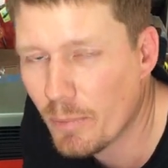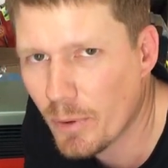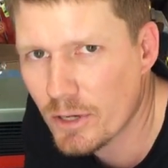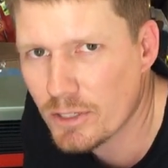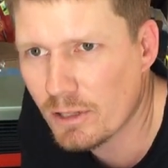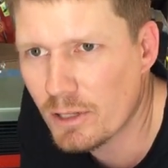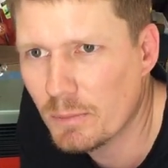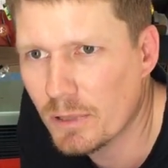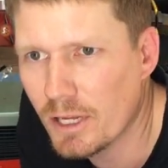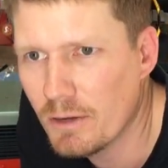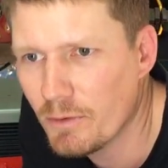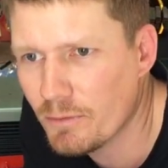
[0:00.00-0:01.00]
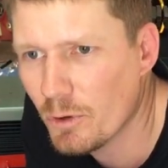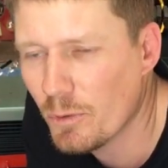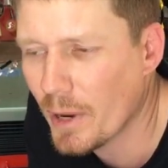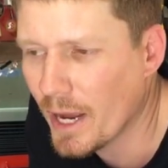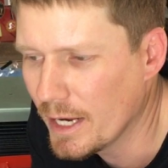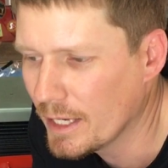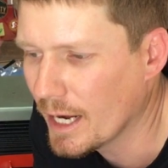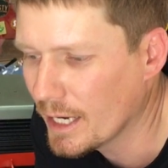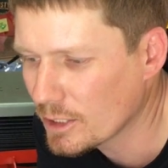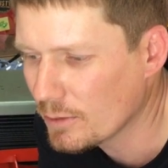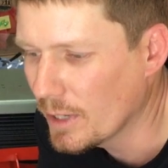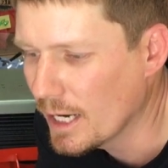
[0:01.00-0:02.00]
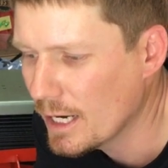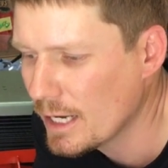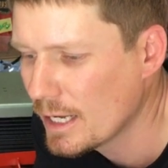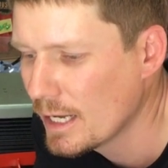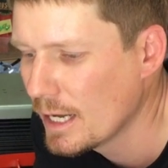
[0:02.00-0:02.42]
personally believe if you're a paying customer,